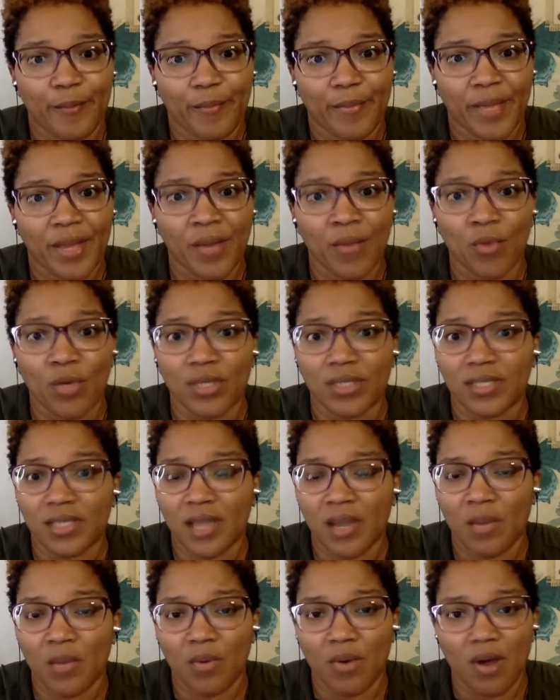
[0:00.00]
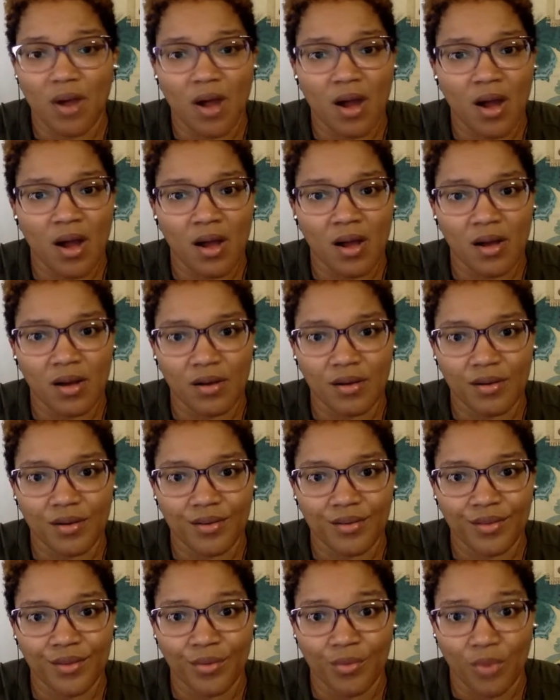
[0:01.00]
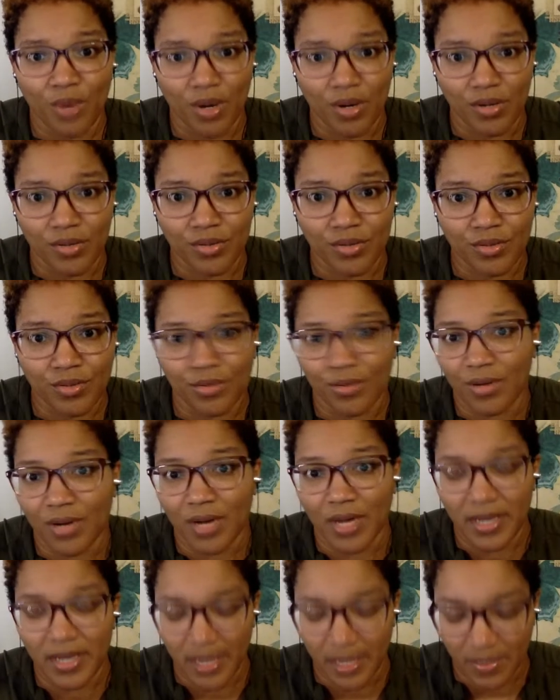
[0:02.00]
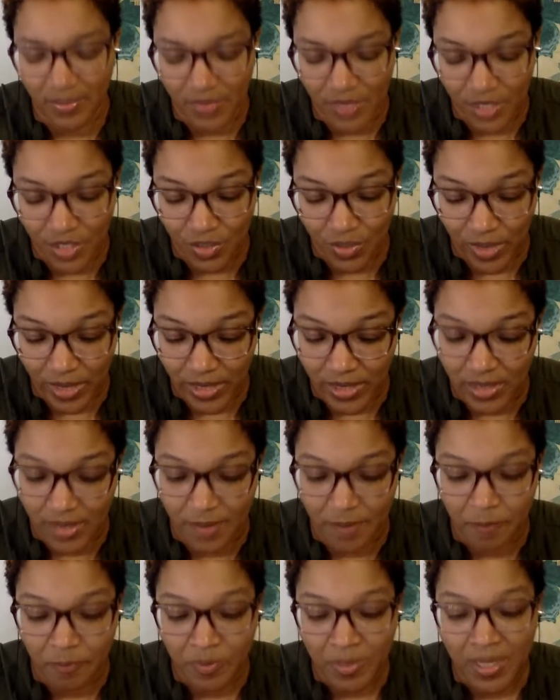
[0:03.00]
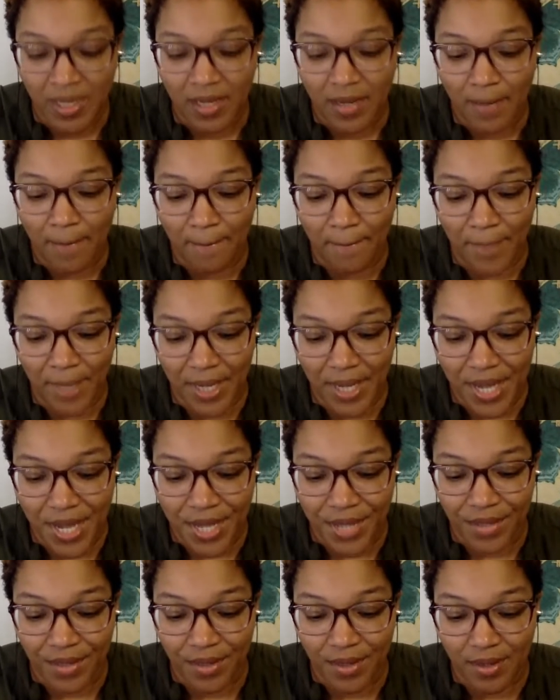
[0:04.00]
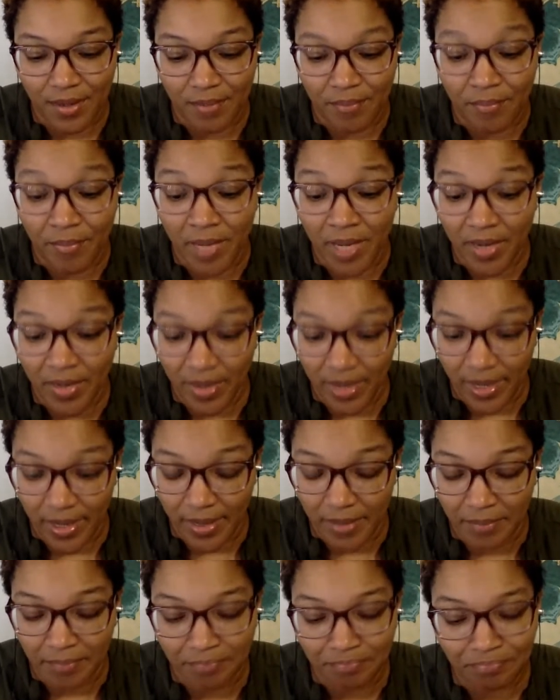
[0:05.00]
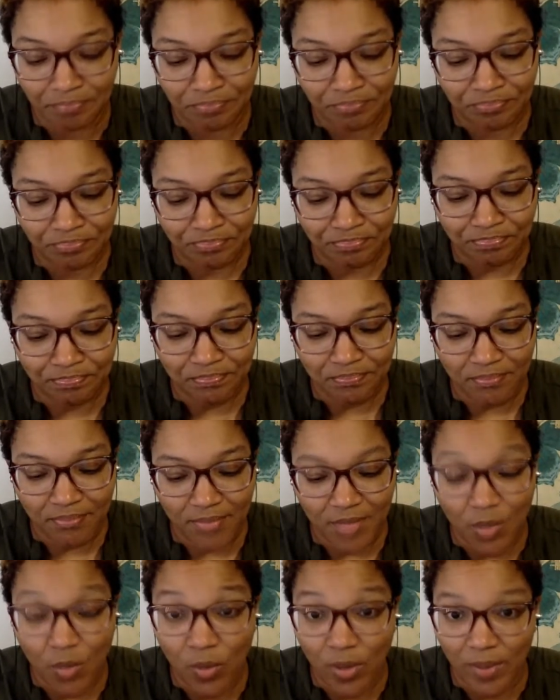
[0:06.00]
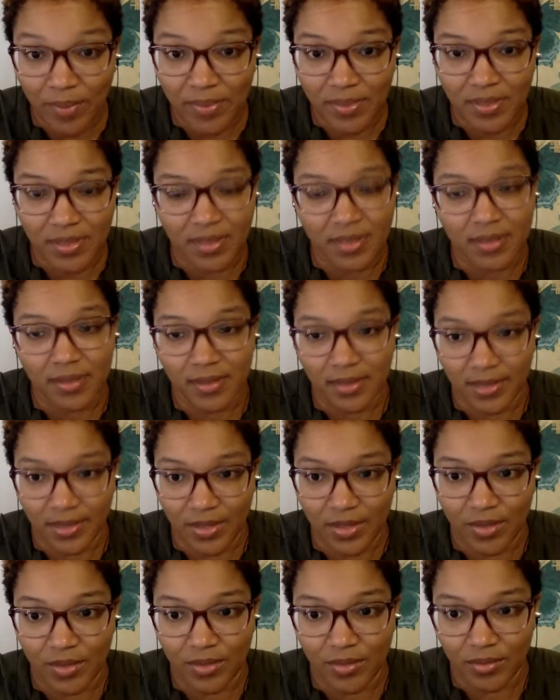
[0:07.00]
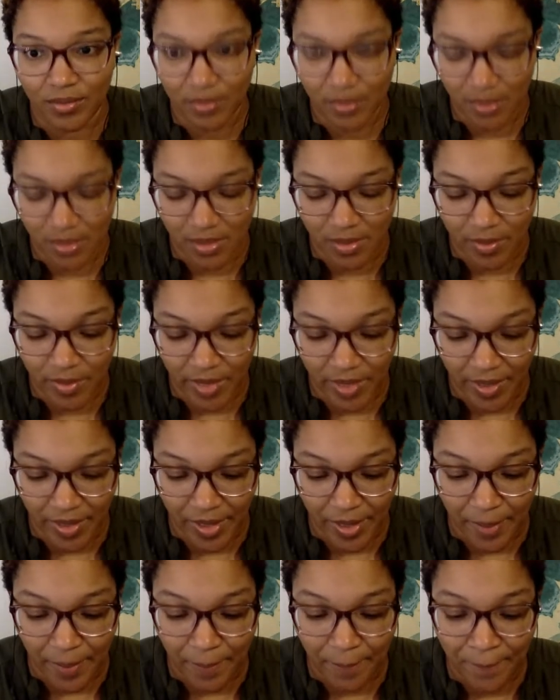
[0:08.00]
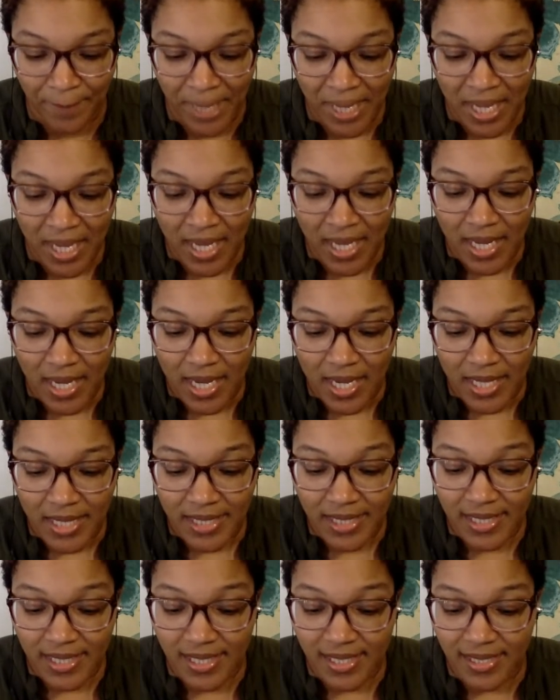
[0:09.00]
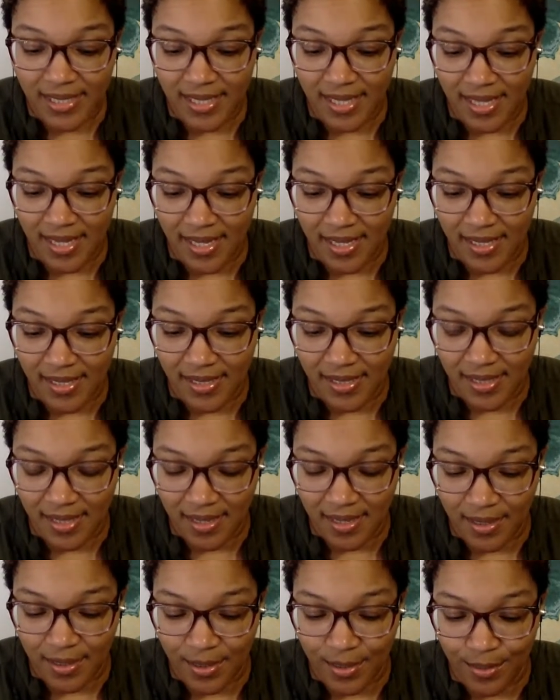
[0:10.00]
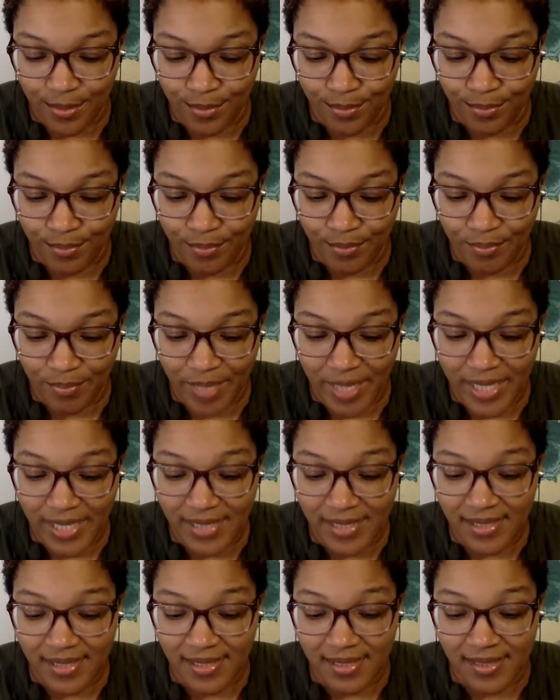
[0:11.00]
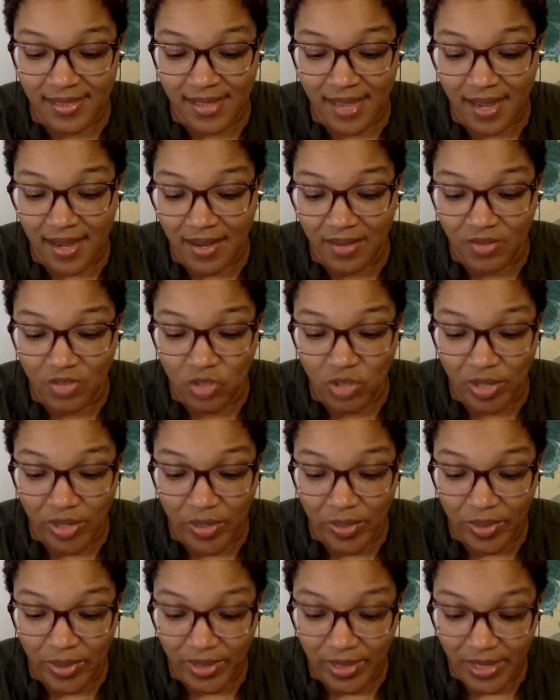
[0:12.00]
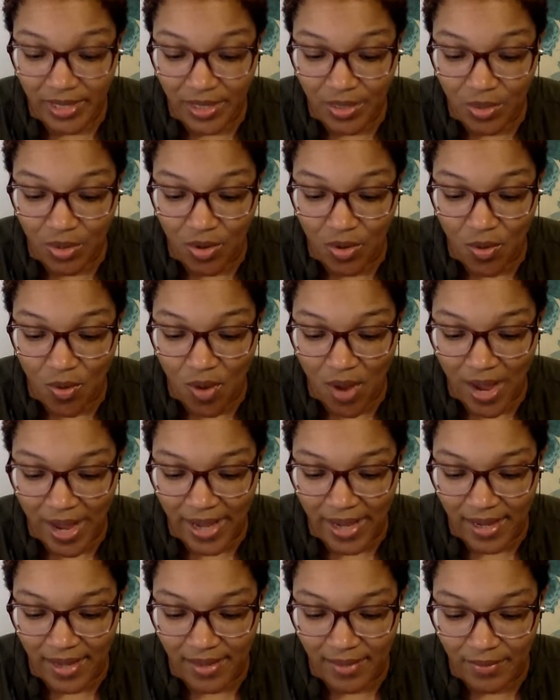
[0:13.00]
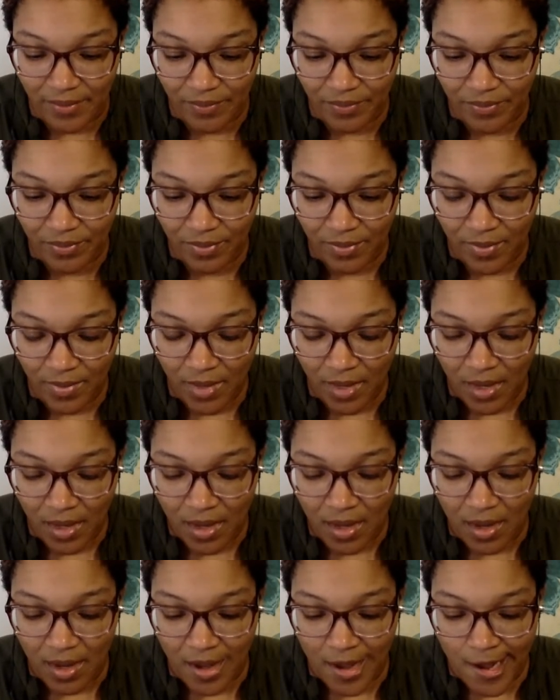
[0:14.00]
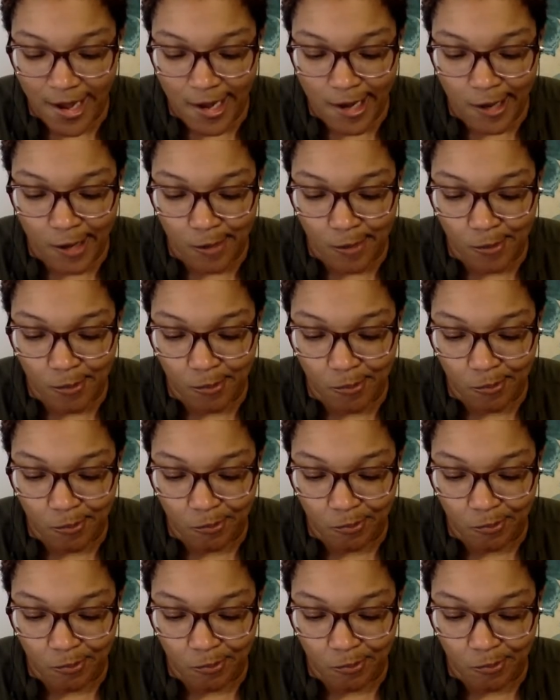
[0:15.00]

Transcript: in what some will call the worst or a negative situation. But Merriam Webster, good old Sister Miriam, she says peace is a state of tranquility or quiet. Um,